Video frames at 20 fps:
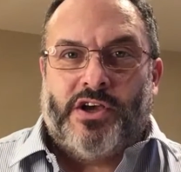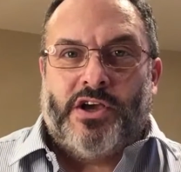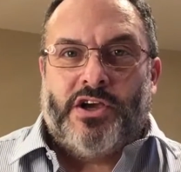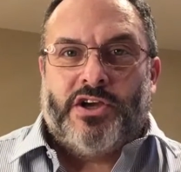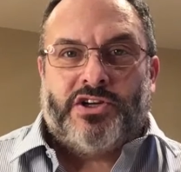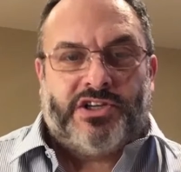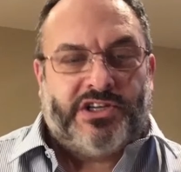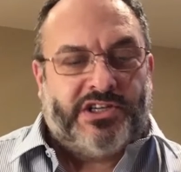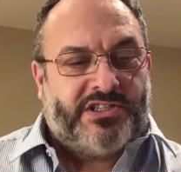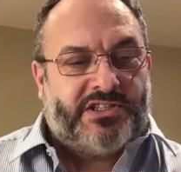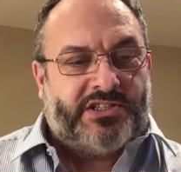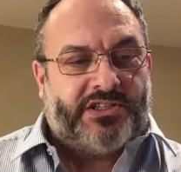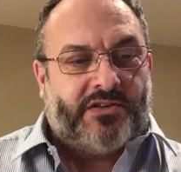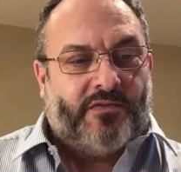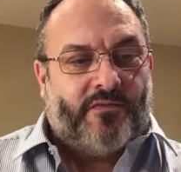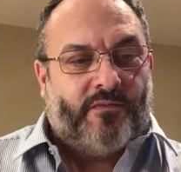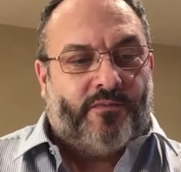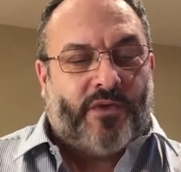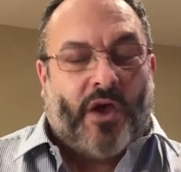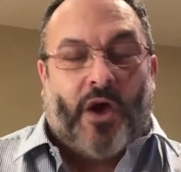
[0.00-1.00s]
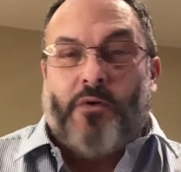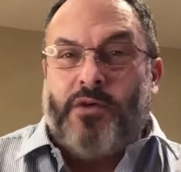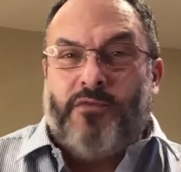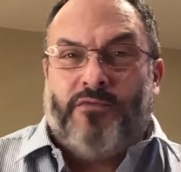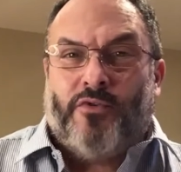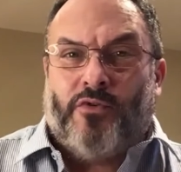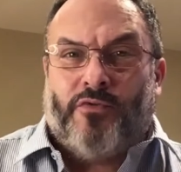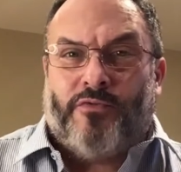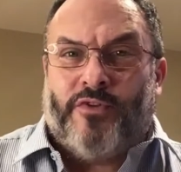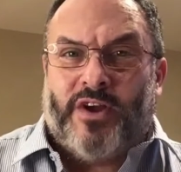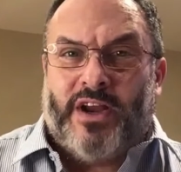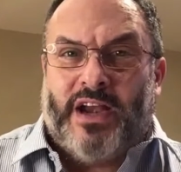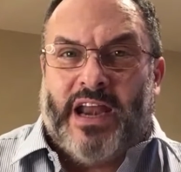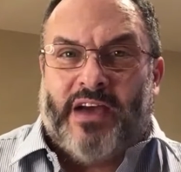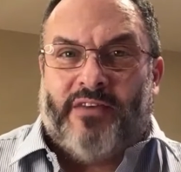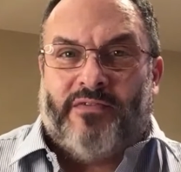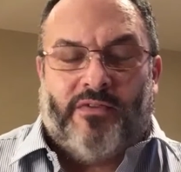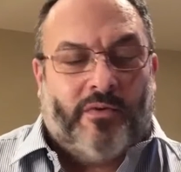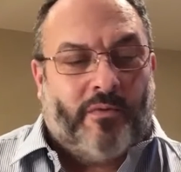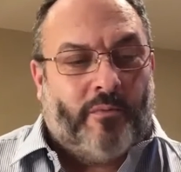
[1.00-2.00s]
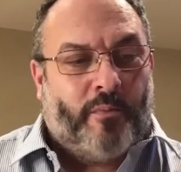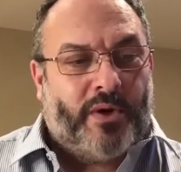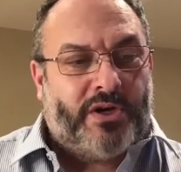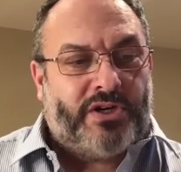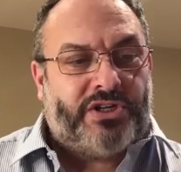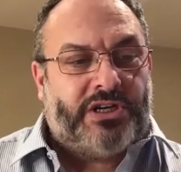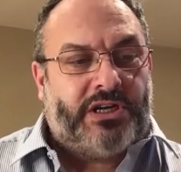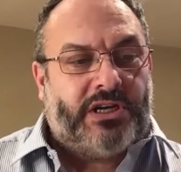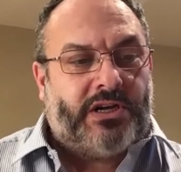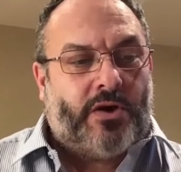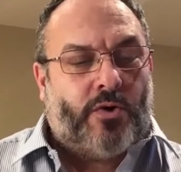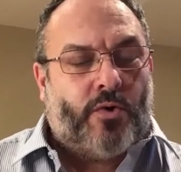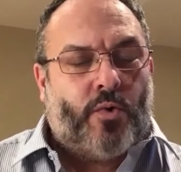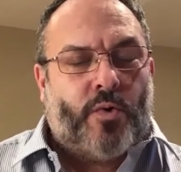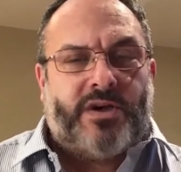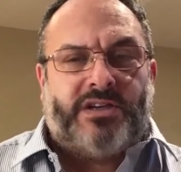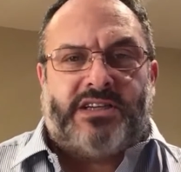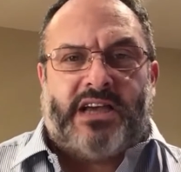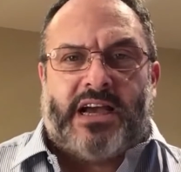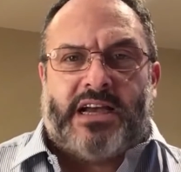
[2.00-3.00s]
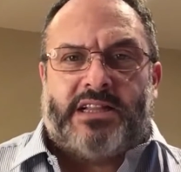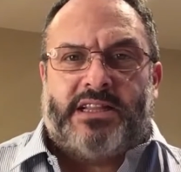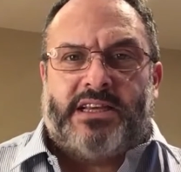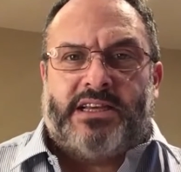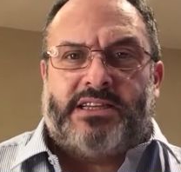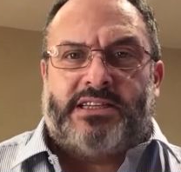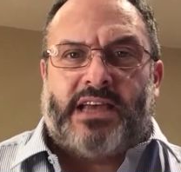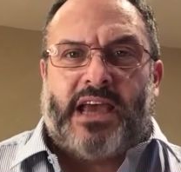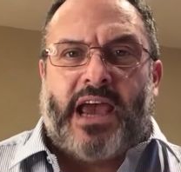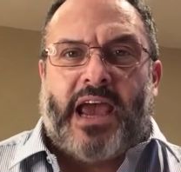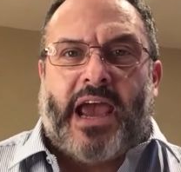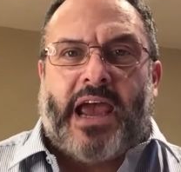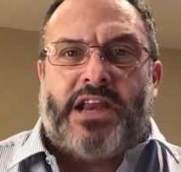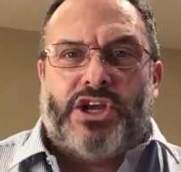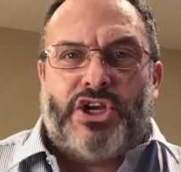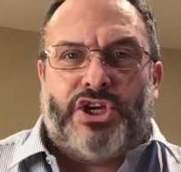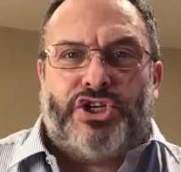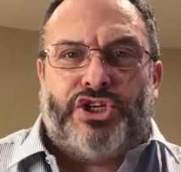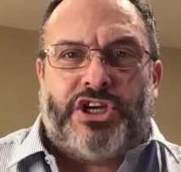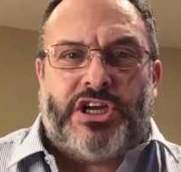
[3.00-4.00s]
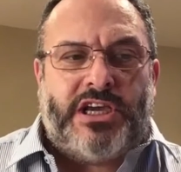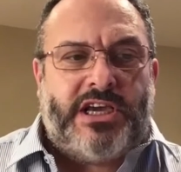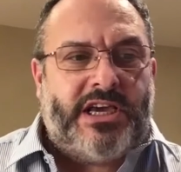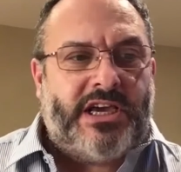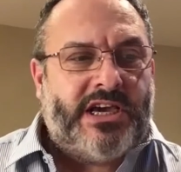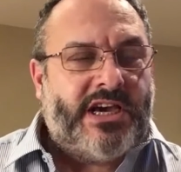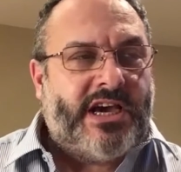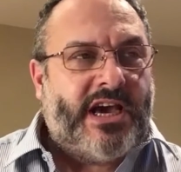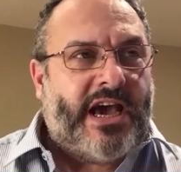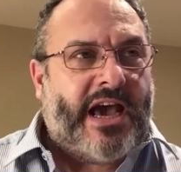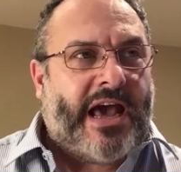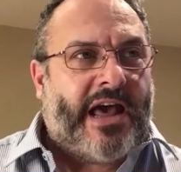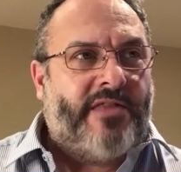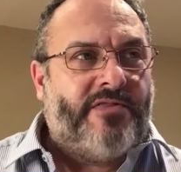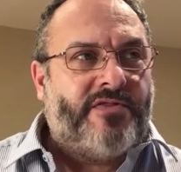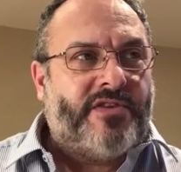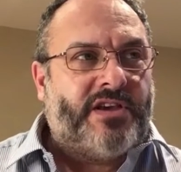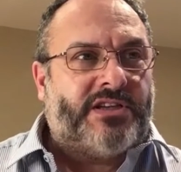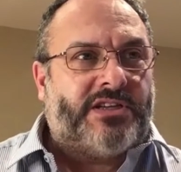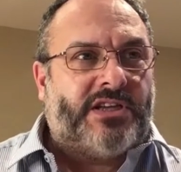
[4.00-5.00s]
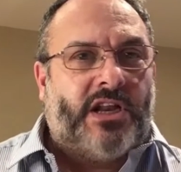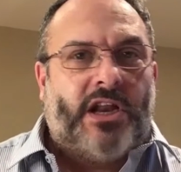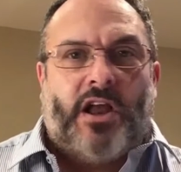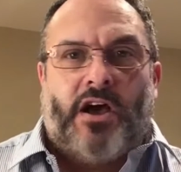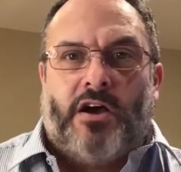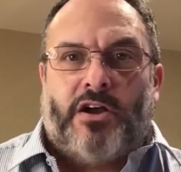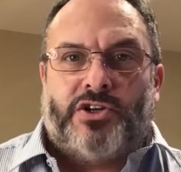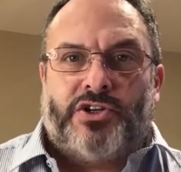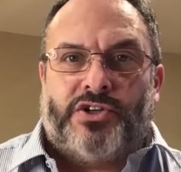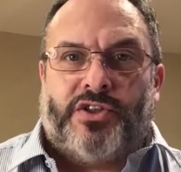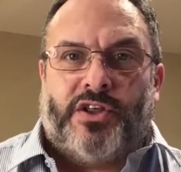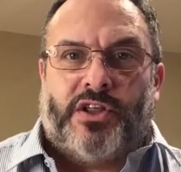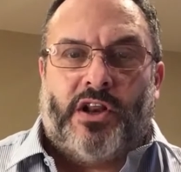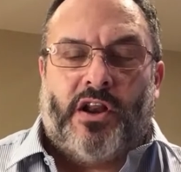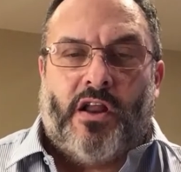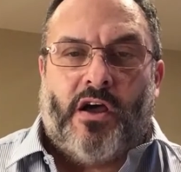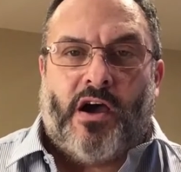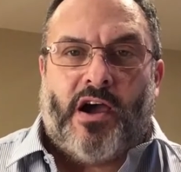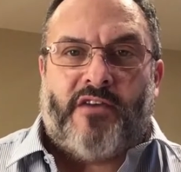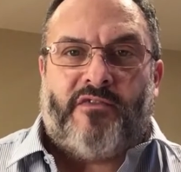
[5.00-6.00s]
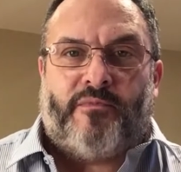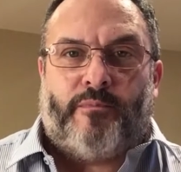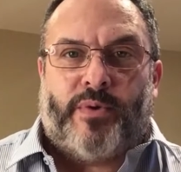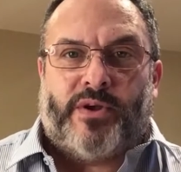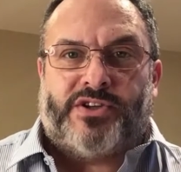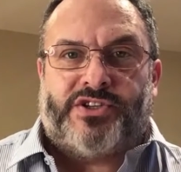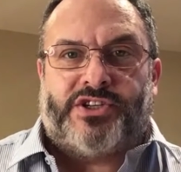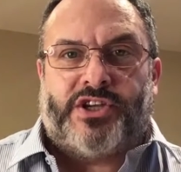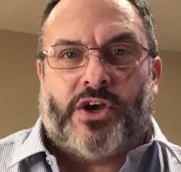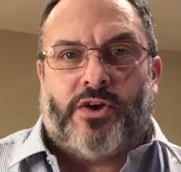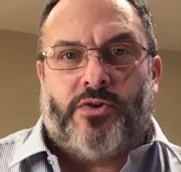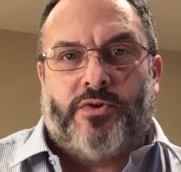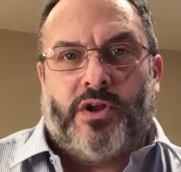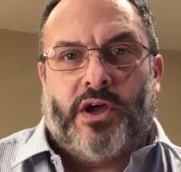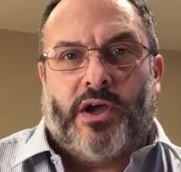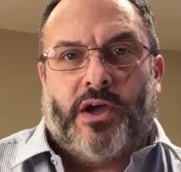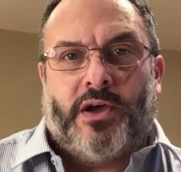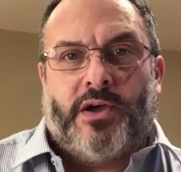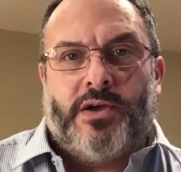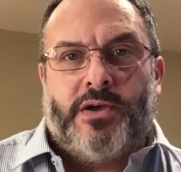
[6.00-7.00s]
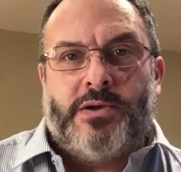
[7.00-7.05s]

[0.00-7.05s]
she's only 4'11", but she always had this energy and this larger than life persona.